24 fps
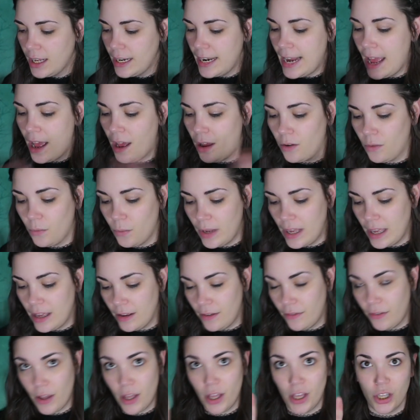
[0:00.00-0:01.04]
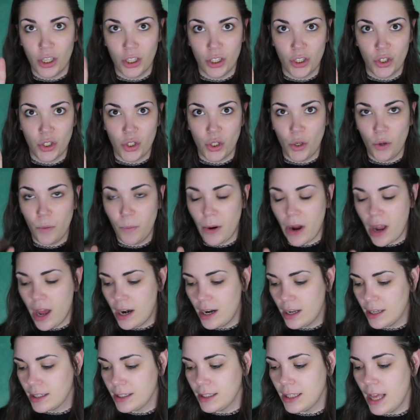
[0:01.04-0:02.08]
Now we have two
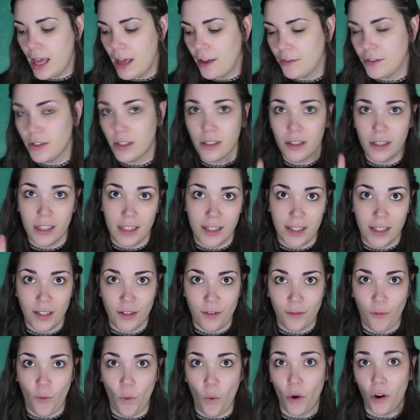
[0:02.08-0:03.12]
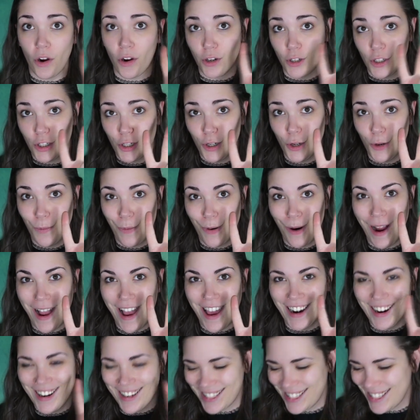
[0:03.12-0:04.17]
products left. This is four, two
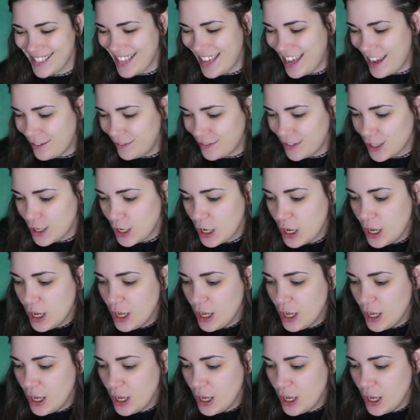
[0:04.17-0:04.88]
products left.